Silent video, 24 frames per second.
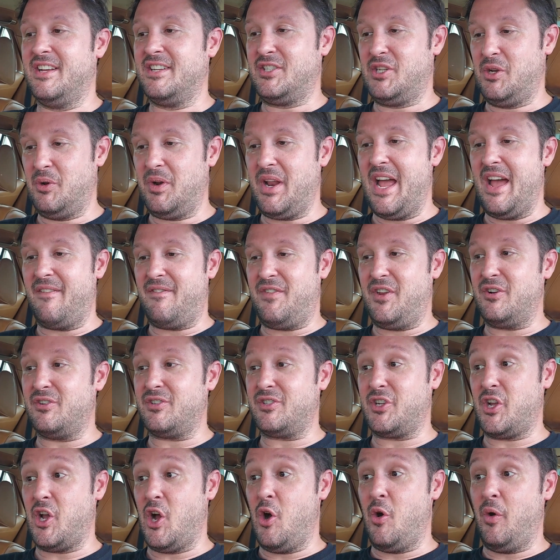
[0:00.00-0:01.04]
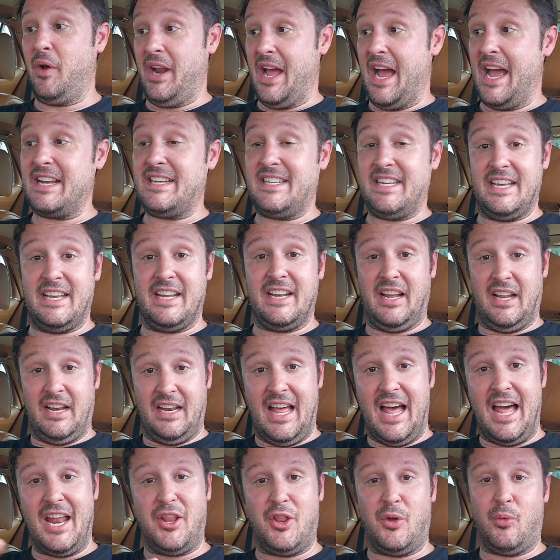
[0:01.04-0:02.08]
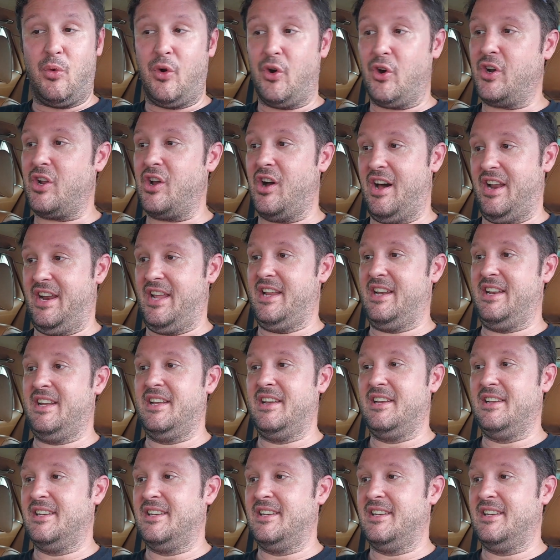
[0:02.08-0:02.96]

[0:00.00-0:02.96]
2.5 years ago and I did a lot of the work on it,